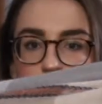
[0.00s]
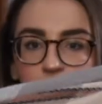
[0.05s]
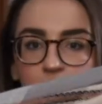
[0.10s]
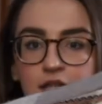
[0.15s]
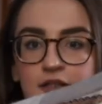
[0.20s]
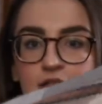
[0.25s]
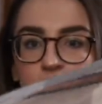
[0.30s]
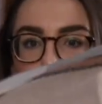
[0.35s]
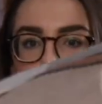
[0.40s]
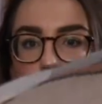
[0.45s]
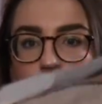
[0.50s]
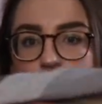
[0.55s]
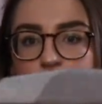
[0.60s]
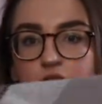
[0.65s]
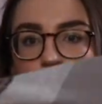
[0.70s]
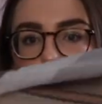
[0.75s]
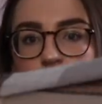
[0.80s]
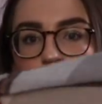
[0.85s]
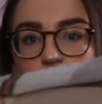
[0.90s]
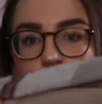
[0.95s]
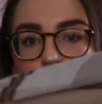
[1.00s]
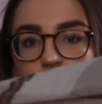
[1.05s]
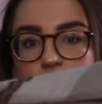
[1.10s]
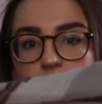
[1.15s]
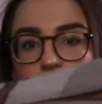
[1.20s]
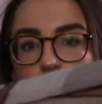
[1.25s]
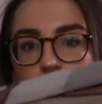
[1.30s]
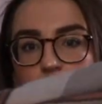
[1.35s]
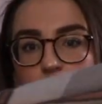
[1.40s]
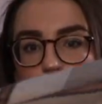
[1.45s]
it's literally just
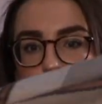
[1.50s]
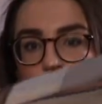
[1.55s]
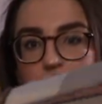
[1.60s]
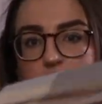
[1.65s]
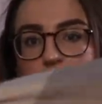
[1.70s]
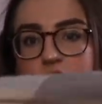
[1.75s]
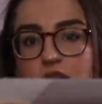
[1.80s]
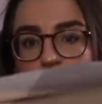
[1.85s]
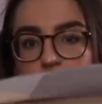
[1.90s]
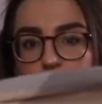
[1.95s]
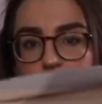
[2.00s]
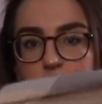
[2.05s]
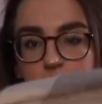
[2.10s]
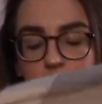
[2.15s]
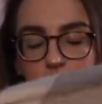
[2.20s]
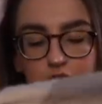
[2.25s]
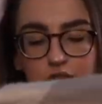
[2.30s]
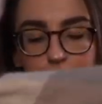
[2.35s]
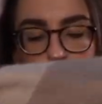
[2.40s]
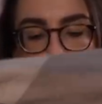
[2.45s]
the cutest colors, like